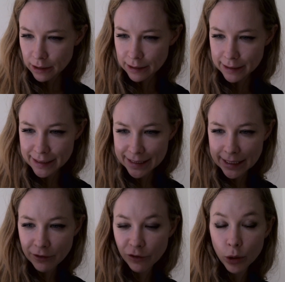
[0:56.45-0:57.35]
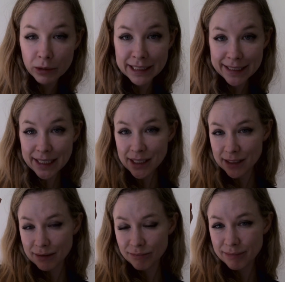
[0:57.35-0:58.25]
Let's see,
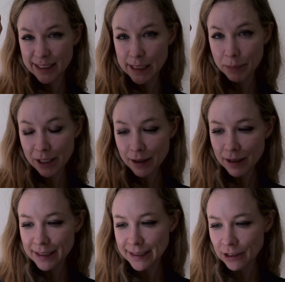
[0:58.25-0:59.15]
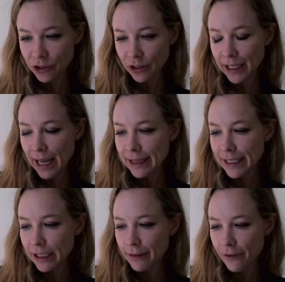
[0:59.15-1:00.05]
416, sepia essentially, and
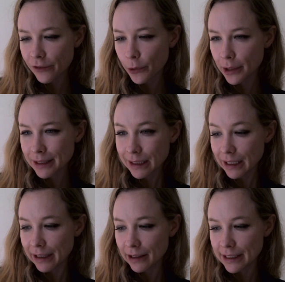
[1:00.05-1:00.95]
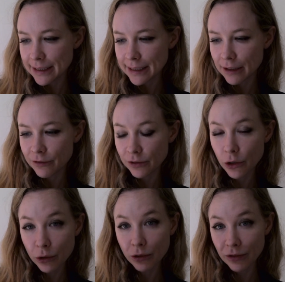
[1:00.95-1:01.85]
then for little areas of
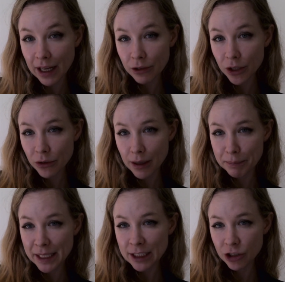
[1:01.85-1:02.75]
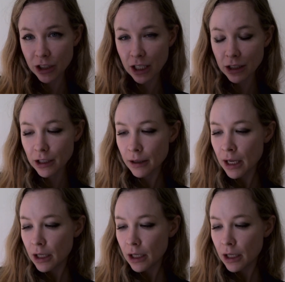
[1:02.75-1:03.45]
local value, a peach color.